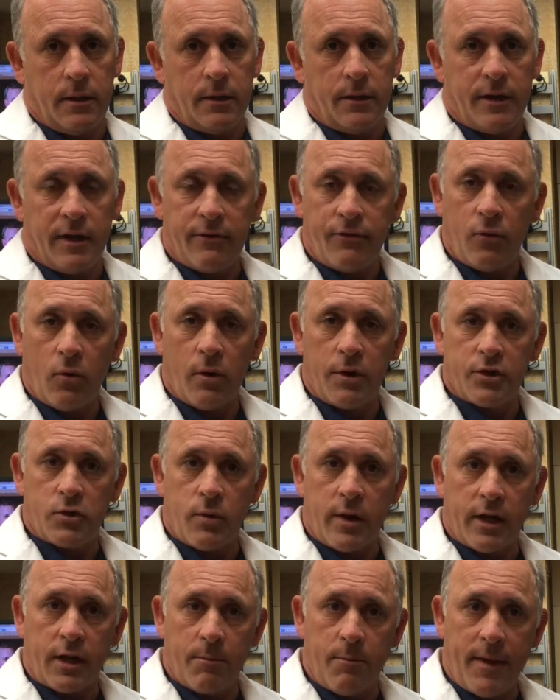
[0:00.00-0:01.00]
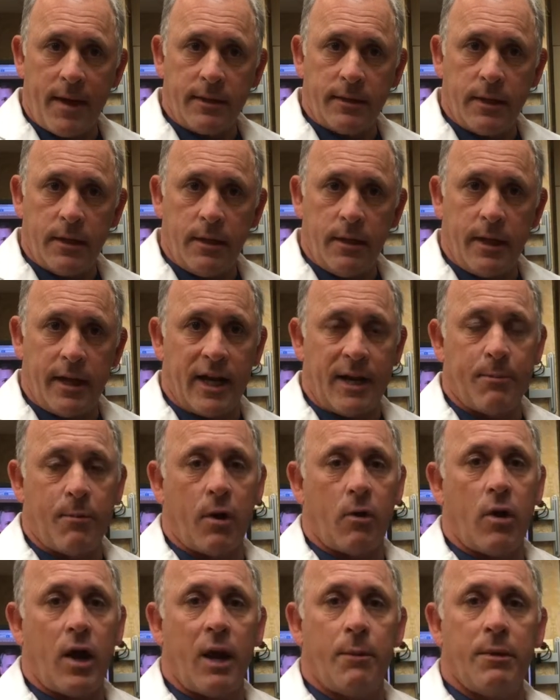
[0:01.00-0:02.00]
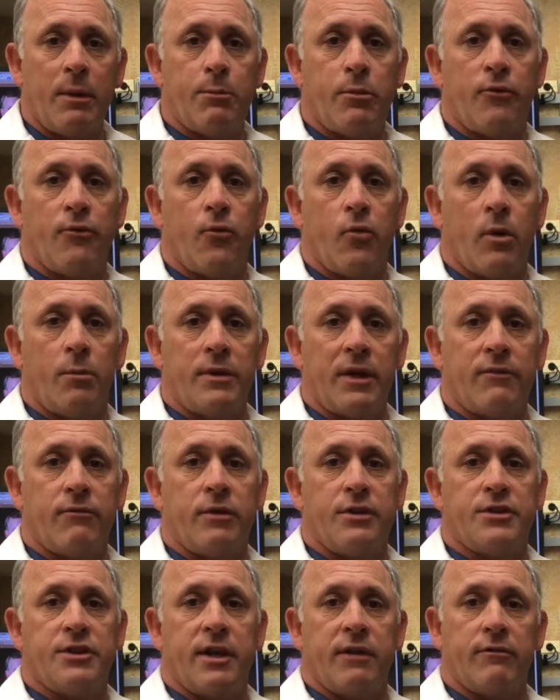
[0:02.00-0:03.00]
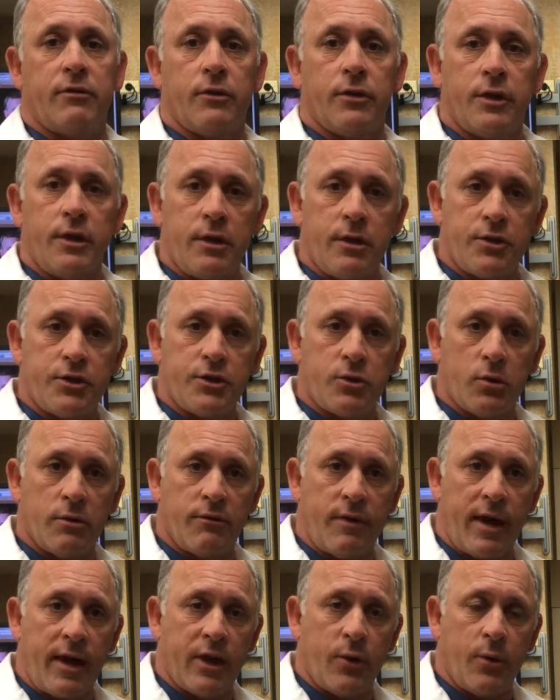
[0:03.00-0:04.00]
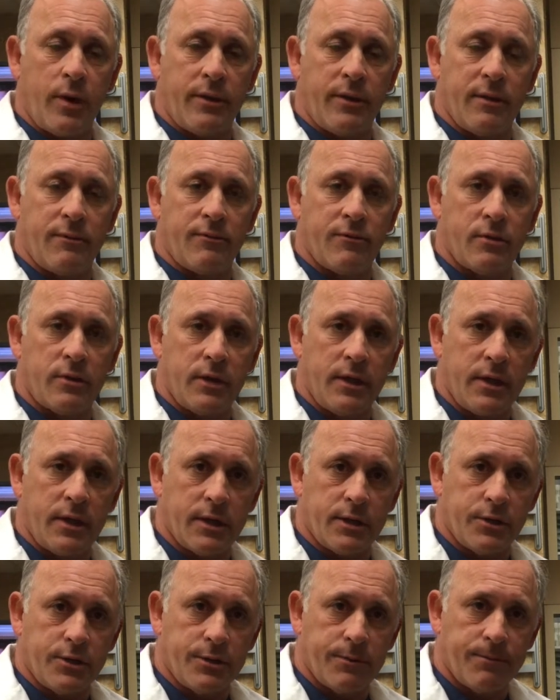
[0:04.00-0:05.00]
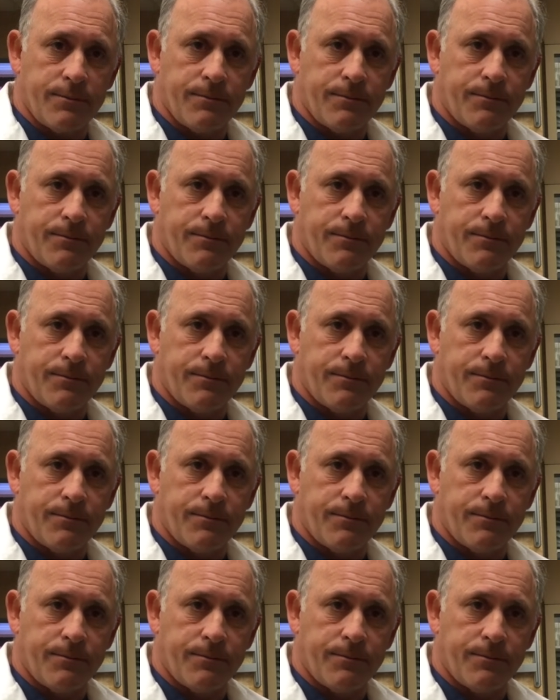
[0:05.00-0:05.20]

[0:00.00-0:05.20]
Therefore, it's recommended an MRI be performed every several years to evaluate them for leakage.